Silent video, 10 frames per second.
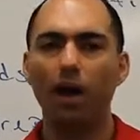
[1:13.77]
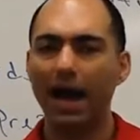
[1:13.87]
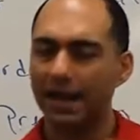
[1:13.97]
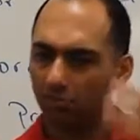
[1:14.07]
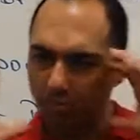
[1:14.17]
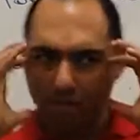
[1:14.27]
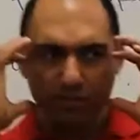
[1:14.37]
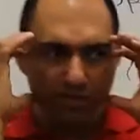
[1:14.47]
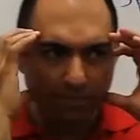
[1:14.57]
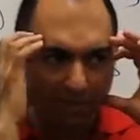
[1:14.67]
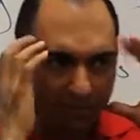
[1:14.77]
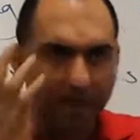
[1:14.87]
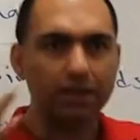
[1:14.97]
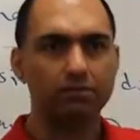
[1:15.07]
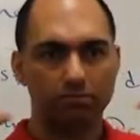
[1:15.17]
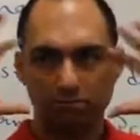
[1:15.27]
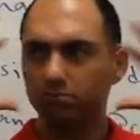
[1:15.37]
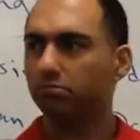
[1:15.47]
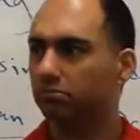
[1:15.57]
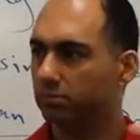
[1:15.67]
I remember something vague.
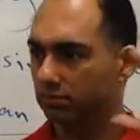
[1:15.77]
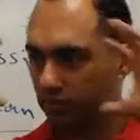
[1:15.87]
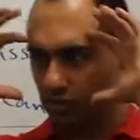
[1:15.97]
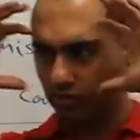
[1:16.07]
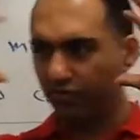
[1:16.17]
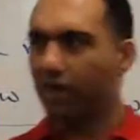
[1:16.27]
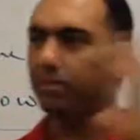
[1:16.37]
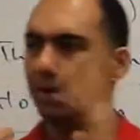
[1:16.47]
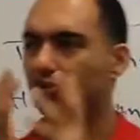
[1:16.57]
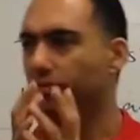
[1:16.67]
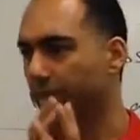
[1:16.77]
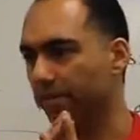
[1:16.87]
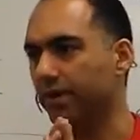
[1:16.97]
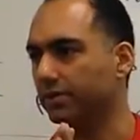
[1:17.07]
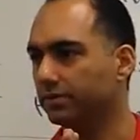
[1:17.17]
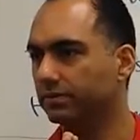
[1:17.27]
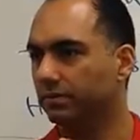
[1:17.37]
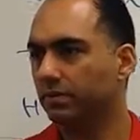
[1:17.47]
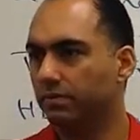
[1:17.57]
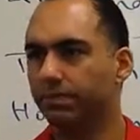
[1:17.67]
There was a vague picture in my mind.
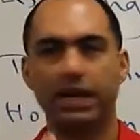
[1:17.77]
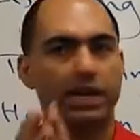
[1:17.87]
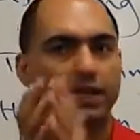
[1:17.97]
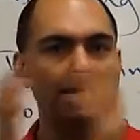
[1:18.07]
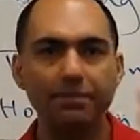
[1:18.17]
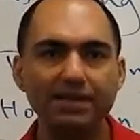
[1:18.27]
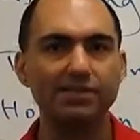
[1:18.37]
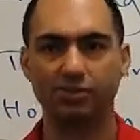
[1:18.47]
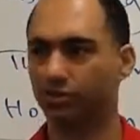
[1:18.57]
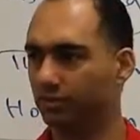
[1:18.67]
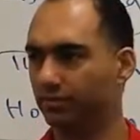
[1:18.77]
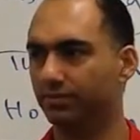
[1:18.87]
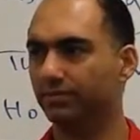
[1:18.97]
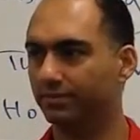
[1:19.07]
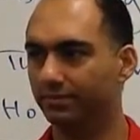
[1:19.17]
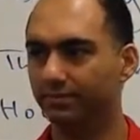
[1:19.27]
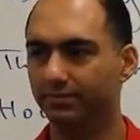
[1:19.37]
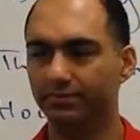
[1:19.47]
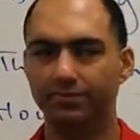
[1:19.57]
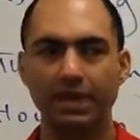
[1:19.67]
But I got the message.
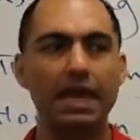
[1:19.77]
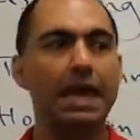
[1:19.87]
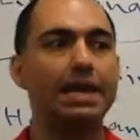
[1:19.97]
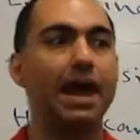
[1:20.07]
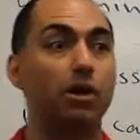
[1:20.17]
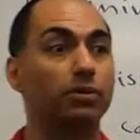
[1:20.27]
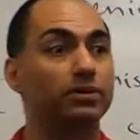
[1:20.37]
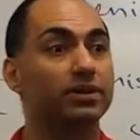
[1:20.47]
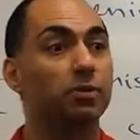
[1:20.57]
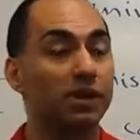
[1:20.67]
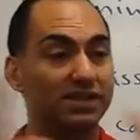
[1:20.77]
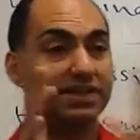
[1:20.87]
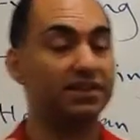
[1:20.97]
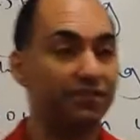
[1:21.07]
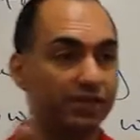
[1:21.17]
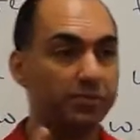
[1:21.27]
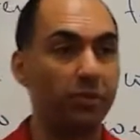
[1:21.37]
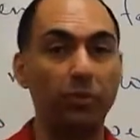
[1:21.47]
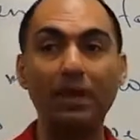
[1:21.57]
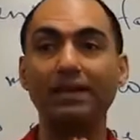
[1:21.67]
Now, what is the difference
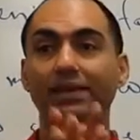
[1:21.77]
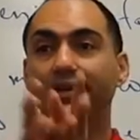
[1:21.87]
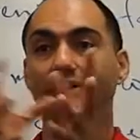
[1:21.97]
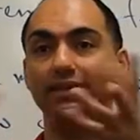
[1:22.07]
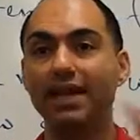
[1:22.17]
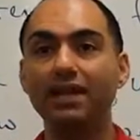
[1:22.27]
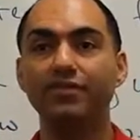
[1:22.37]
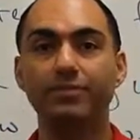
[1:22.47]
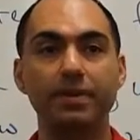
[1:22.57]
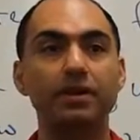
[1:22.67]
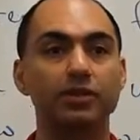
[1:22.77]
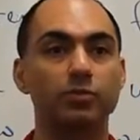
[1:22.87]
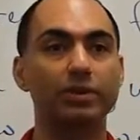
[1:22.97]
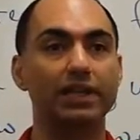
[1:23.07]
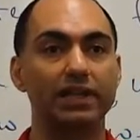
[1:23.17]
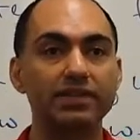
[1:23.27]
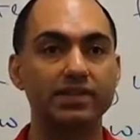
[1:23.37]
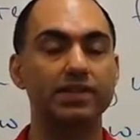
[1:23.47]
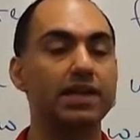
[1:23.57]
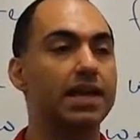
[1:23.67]
between the native speakers when they
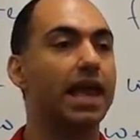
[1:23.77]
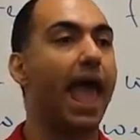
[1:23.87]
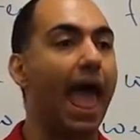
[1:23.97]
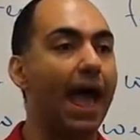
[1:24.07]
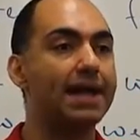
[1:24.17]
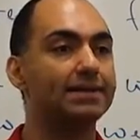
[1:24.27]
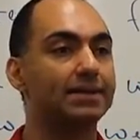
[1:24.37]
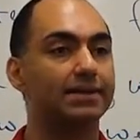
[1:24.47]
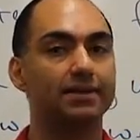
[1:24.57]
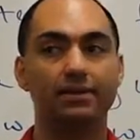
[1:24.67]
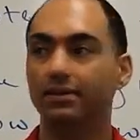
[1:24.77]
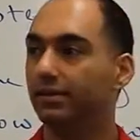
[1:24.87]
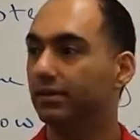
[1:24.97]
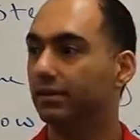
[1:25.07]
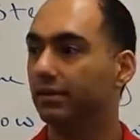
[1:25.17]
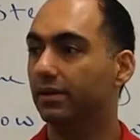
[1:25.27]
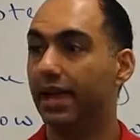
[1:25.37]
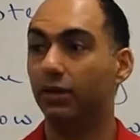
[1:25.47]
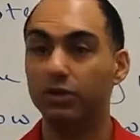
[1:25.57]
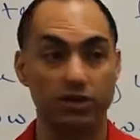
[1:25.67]
listen and
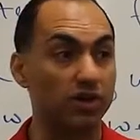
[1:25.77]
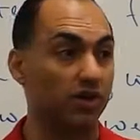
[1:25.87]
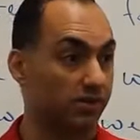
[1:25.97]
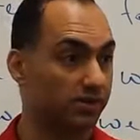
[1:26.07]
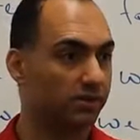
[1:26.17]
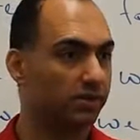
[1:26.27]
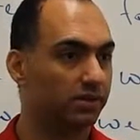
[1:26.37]
language learners?